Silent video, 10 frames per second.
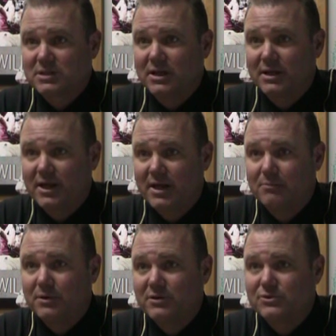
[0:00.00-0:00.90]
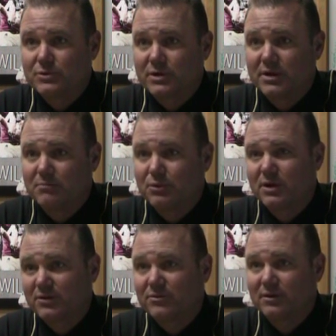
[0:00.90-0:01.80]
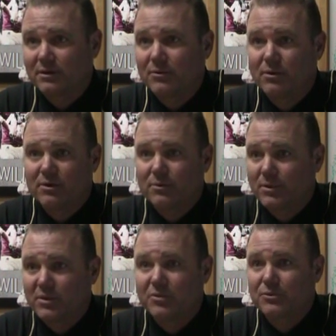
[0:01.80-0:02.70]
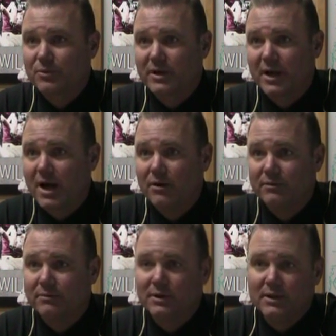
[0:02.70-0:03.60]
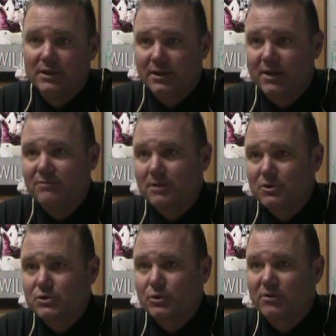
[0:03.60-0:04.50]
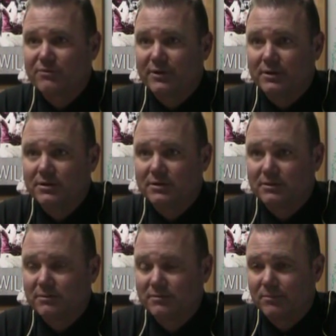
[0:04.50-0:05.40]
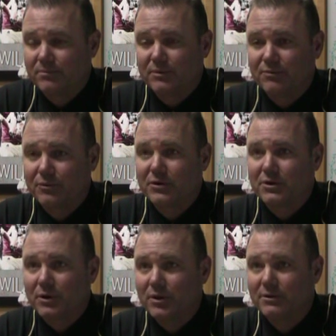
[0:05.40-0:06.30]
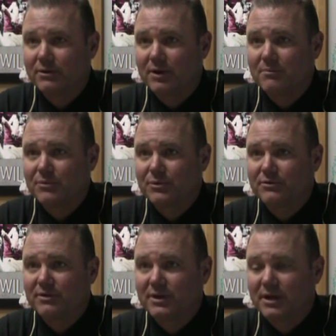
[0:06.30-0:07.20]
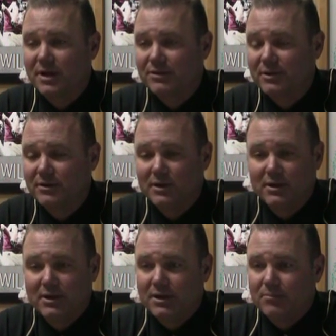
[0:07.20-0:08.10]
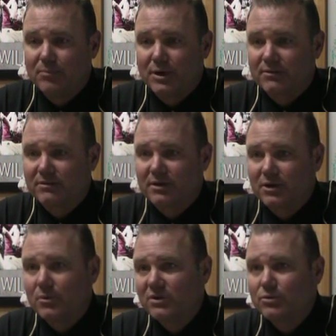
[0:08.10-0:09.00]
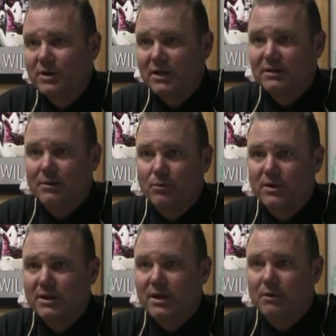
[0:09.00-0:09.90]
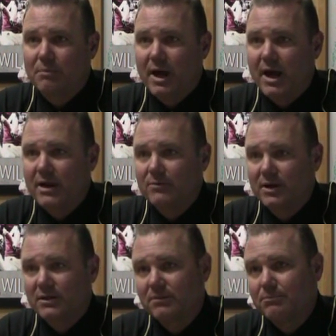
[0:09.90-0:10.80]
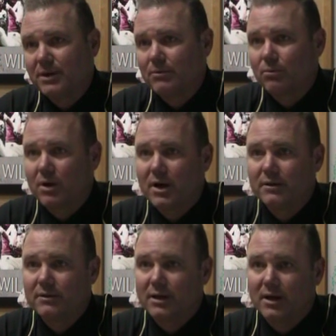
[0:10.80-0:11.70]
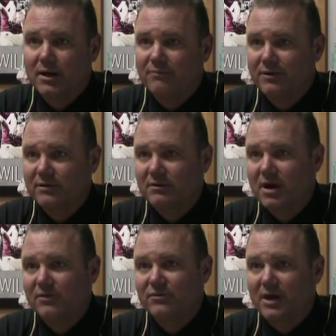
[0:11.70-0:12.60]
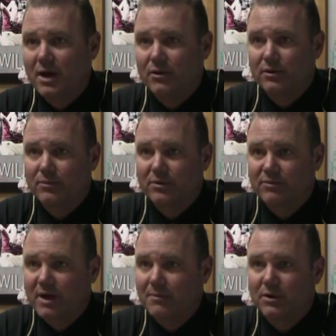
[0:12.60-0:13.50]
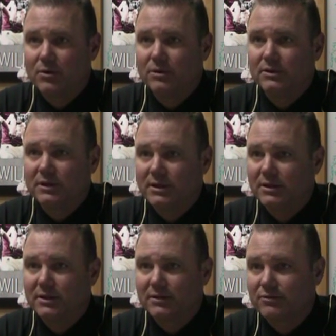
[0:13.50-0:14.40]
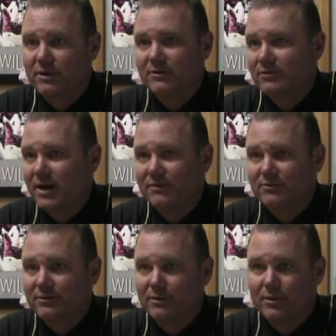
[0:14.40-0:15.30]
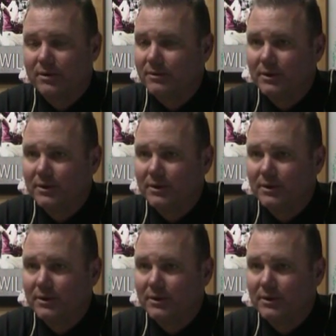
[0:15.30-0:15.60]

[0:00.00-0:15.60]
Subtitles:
like Hank Bijou did, and put us in a corner. We went 3 and out and gave them a short field, and before you know it, they're up 13-0. But once we got that wind at our back, we got the big run for our toss counter with Tommy Knowlton leading and Trent Johnson going